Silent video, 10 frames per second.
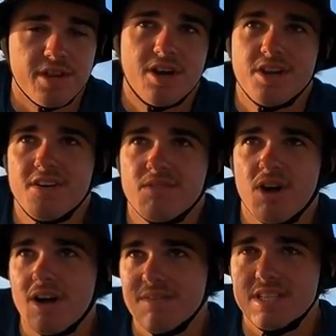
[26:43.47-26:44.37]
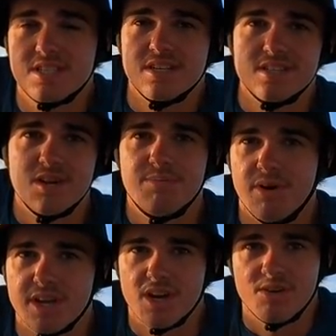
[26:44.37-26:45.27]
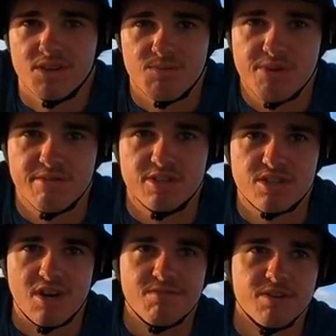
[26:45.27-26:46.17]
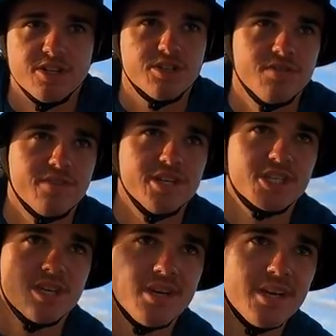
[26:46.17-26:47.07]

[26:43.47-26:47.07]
You know, I don't have livies, so there's no point going in the river and trying for a jewfish,